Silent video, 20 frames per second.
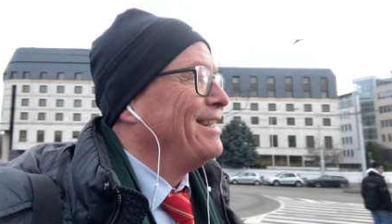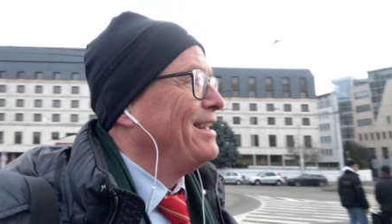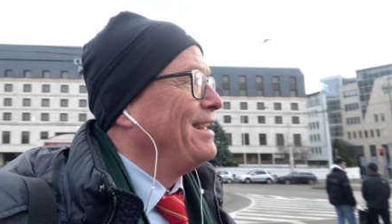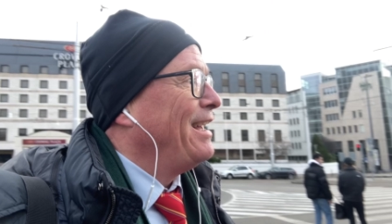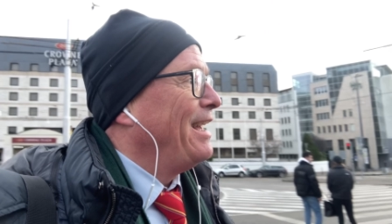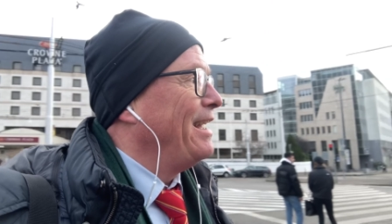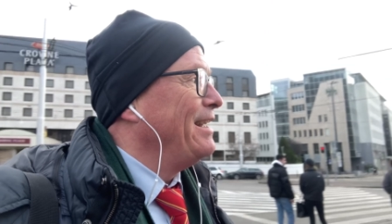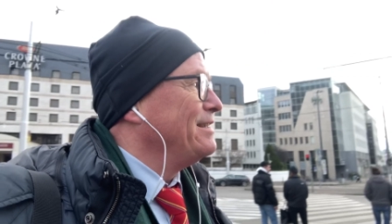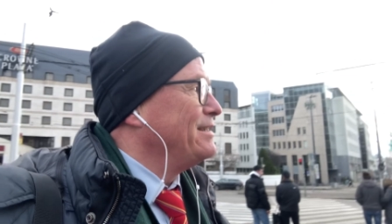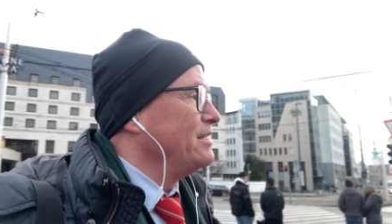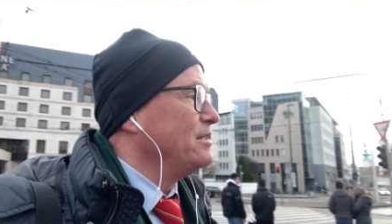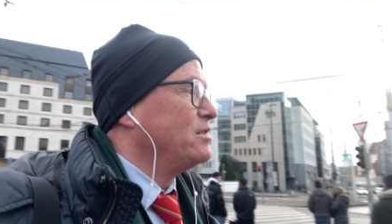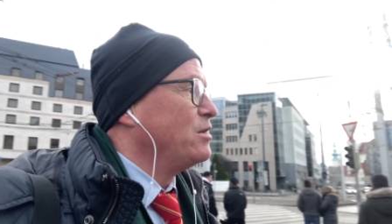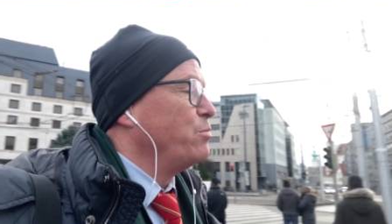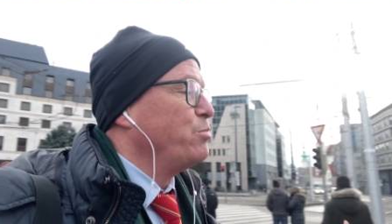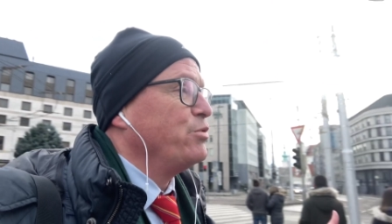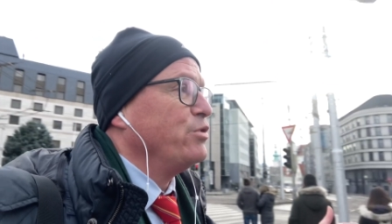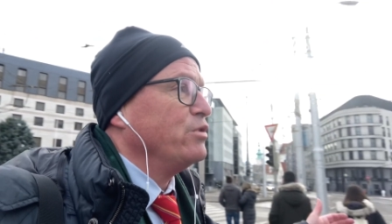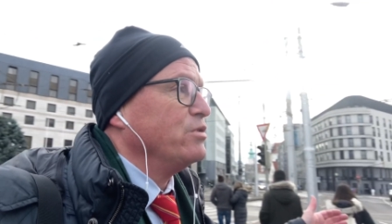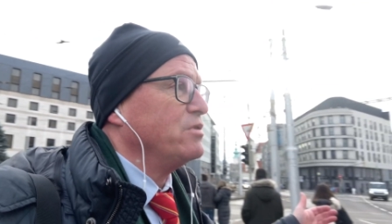and it's a
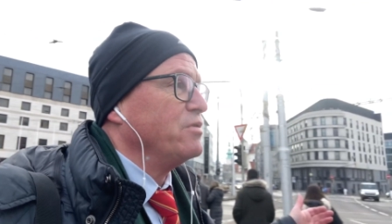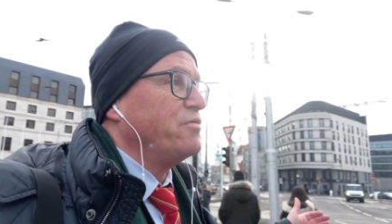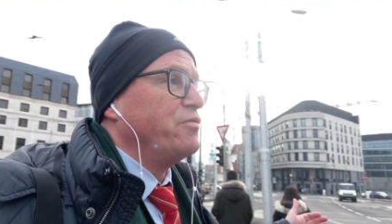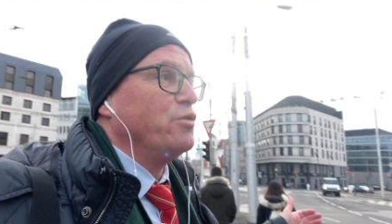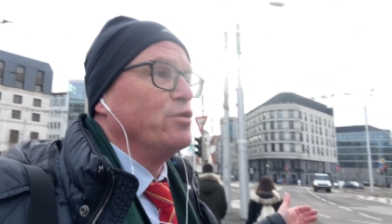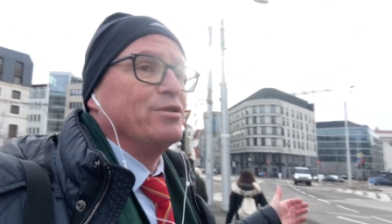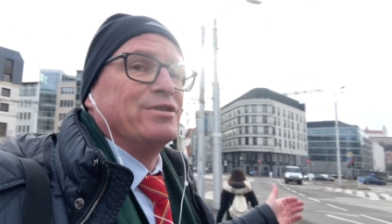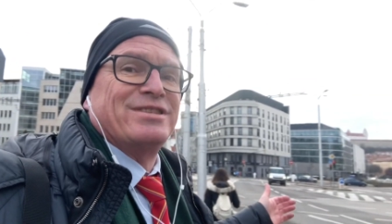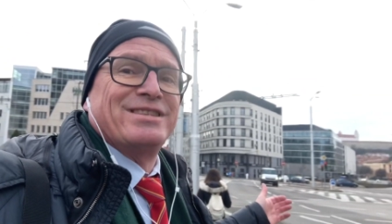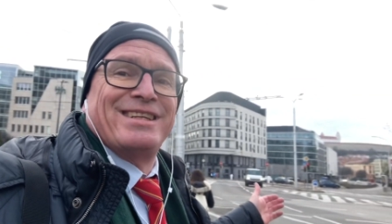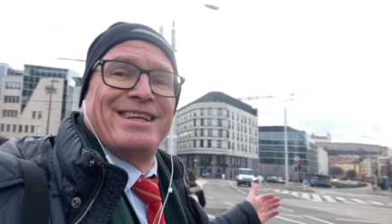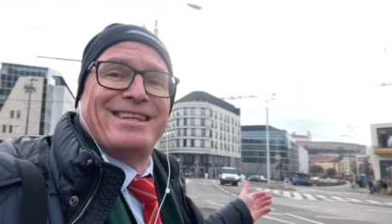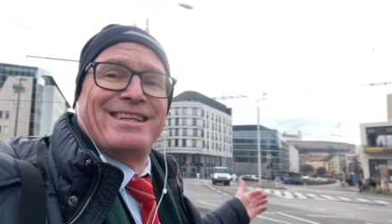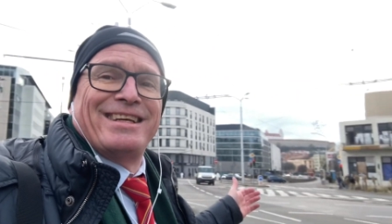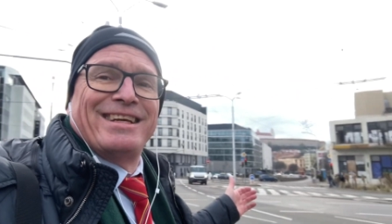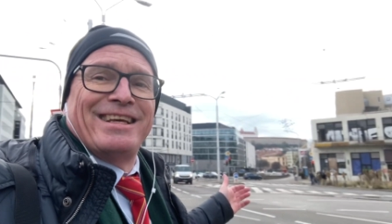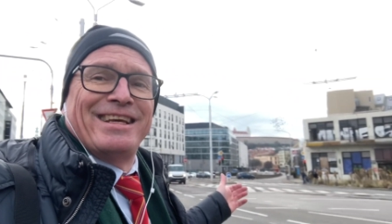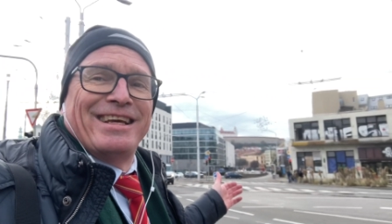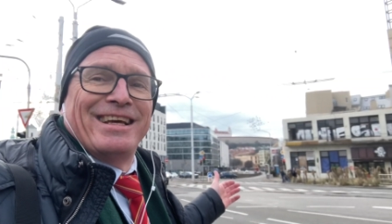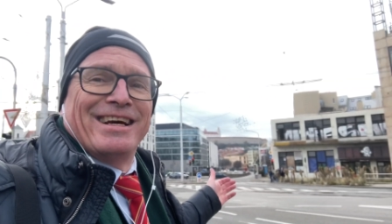beautiful
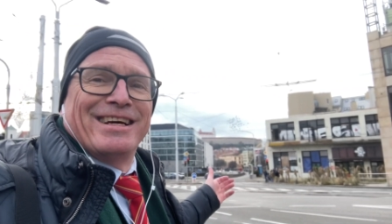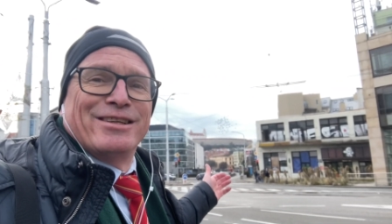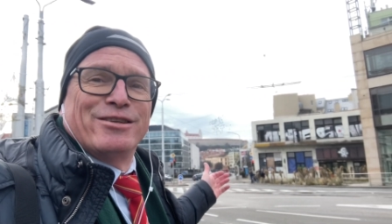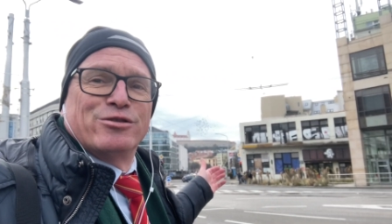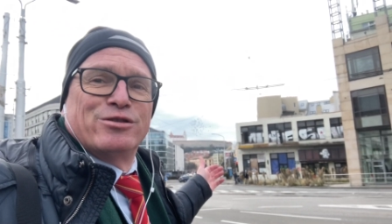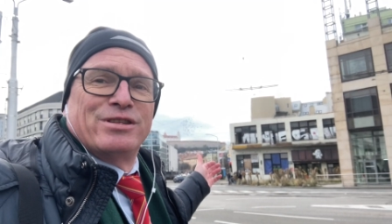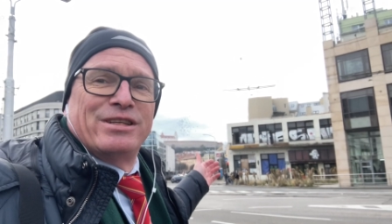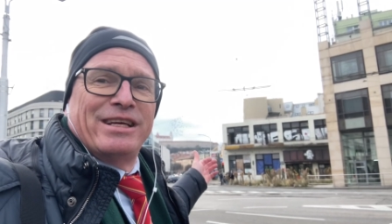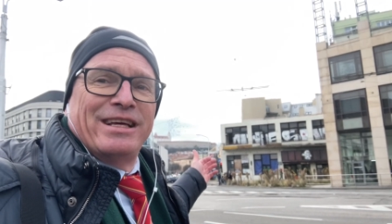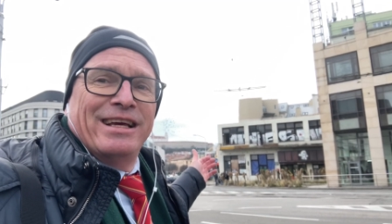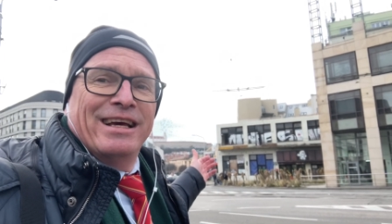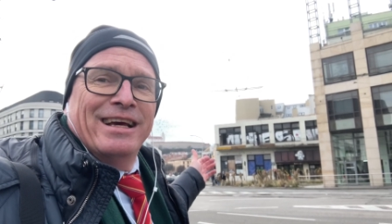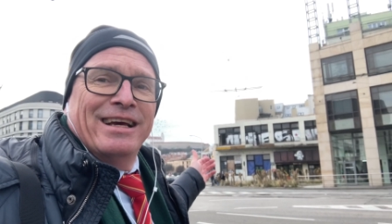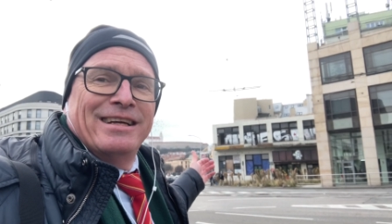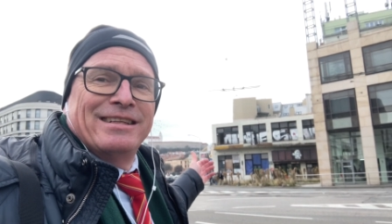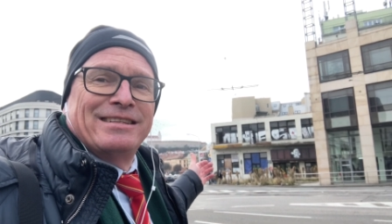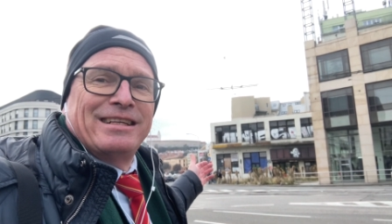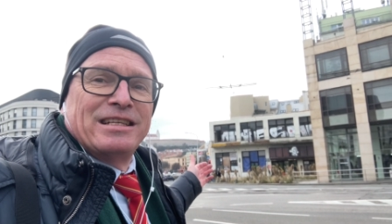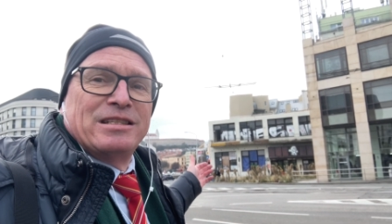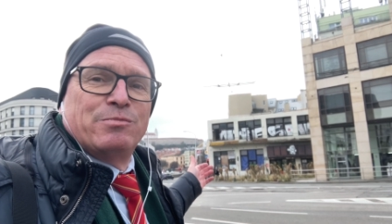city here. You see
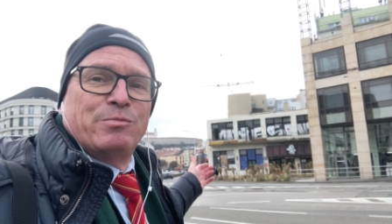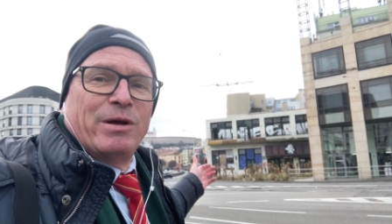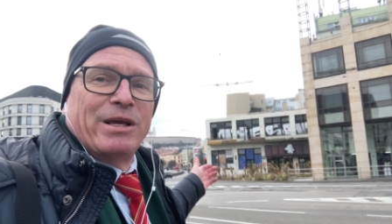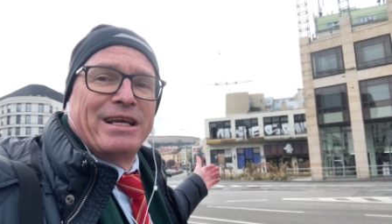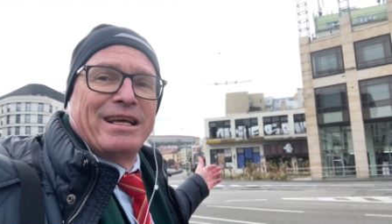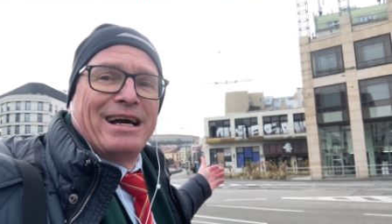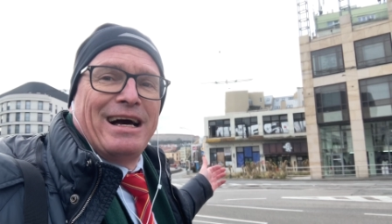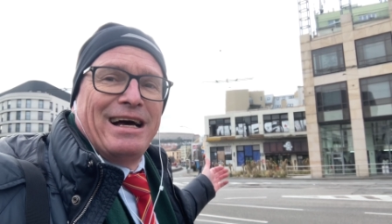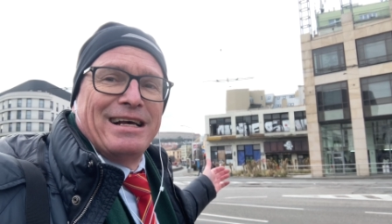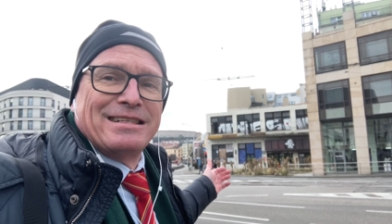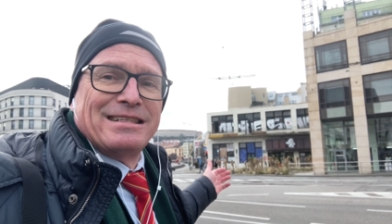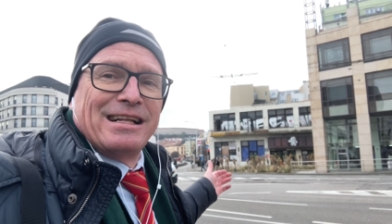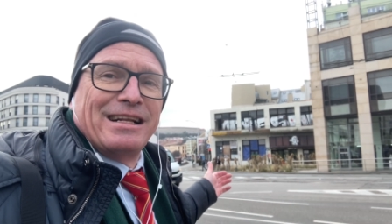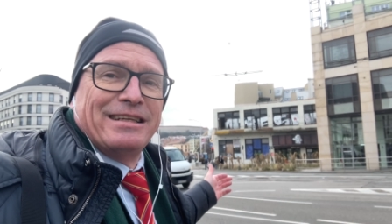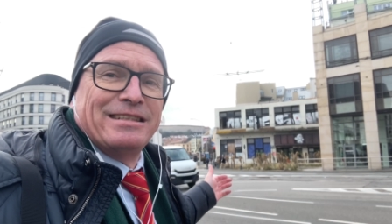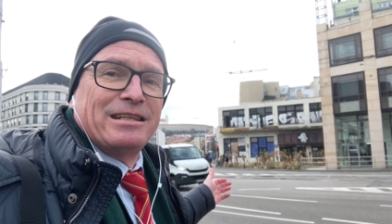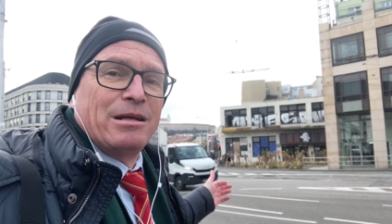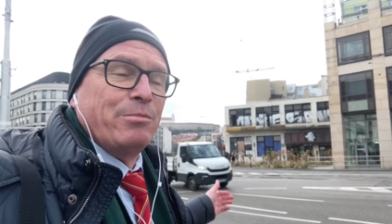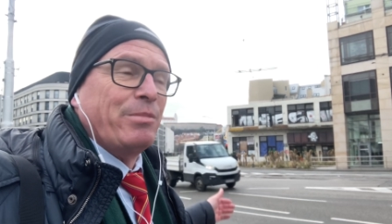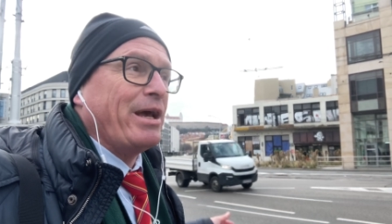this big castle
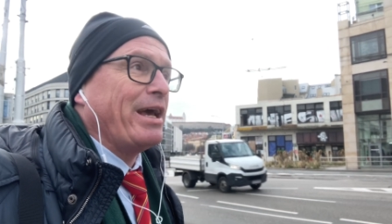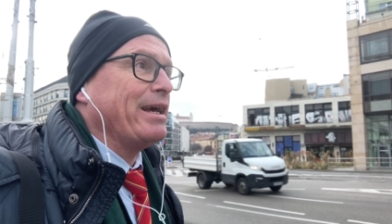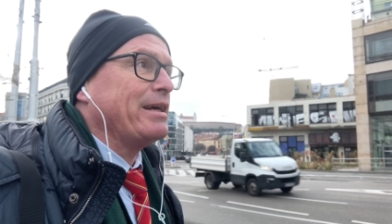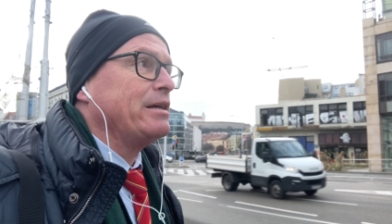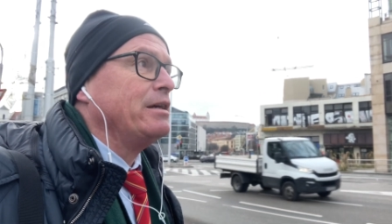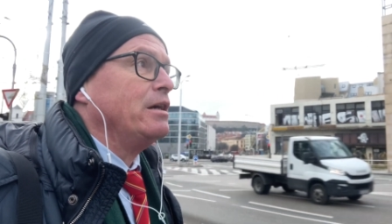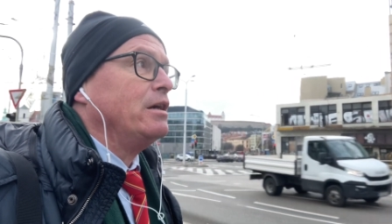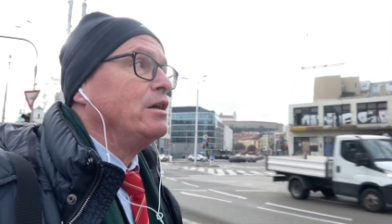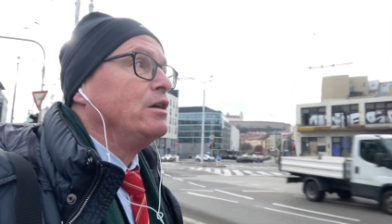in the back.